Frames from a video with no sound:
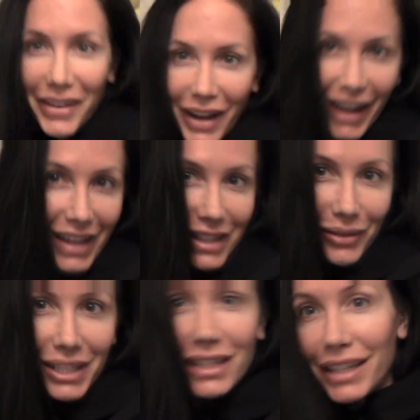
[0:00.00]
Guys, so
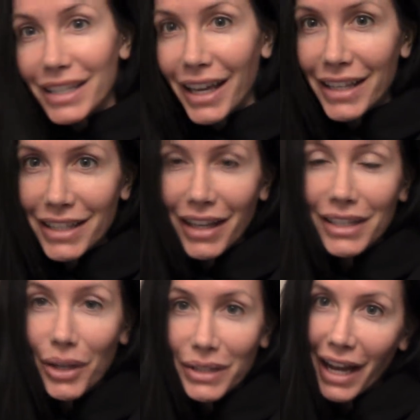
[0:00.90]
we just got to the
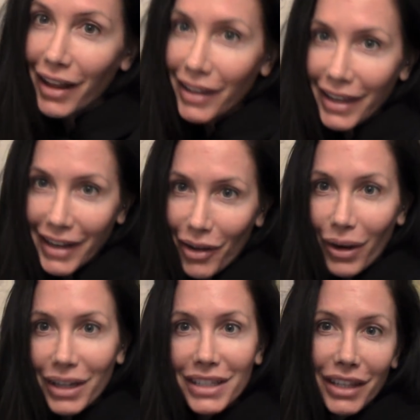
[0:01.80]
SLS hotel and I
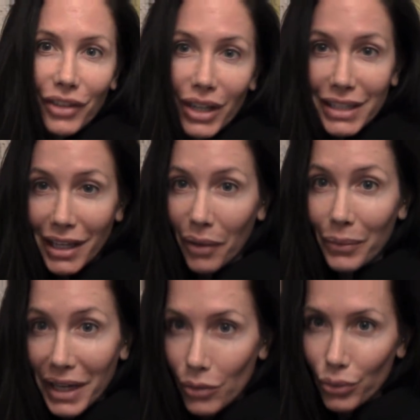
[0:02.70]
wanted to give you guys like a
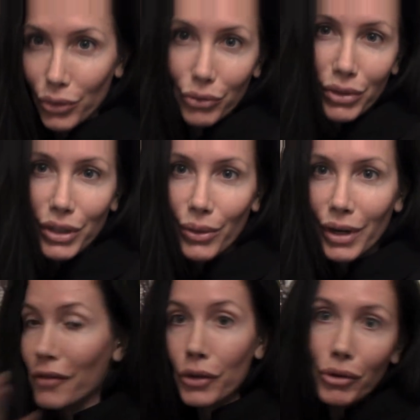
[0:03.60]
mini room
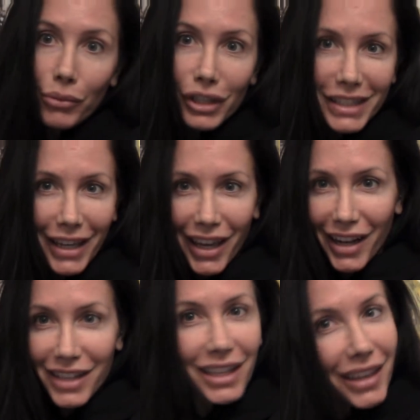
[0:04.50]
tour. The room we're staying in
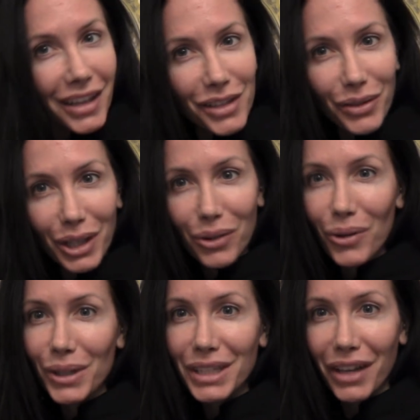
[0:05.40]
because I think it's really
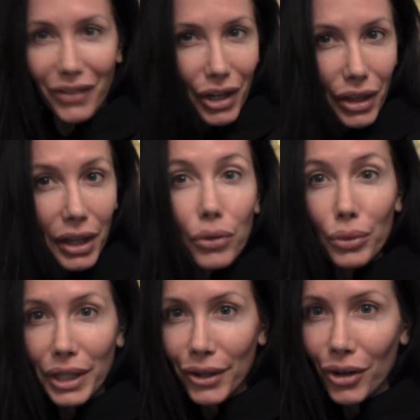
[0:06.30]
cool. It's like very like
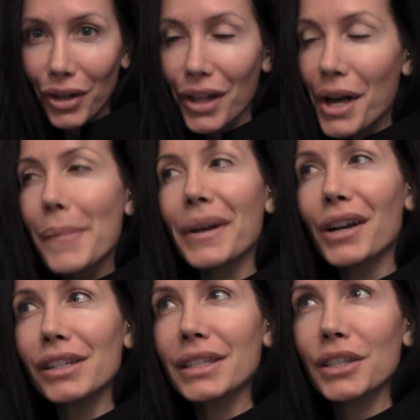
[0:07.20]
regal but
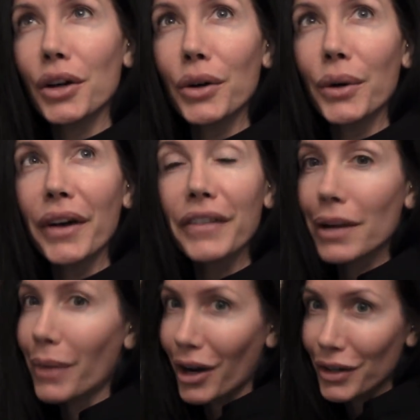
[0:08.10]
also
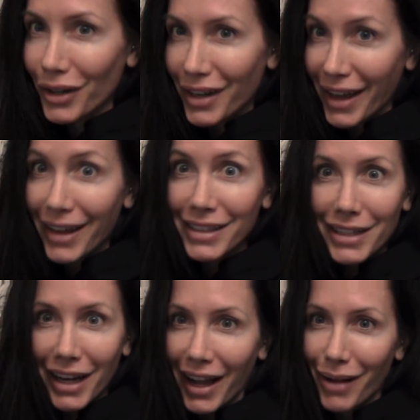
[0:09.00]
very modern and
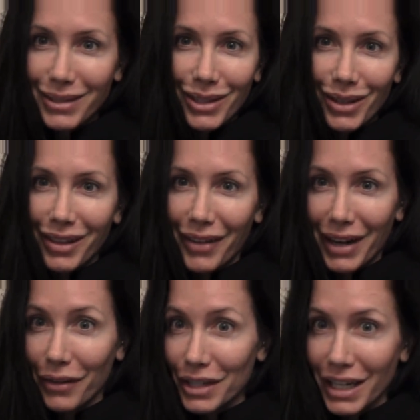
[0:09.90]
I absolutely love it.
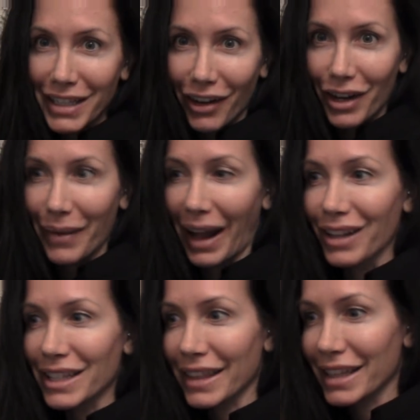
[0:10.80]
I wish I could decorate my
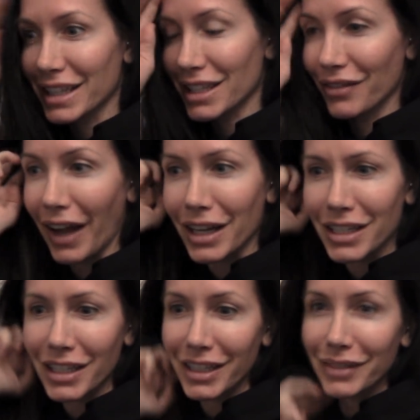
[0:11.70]
house like this. In fact,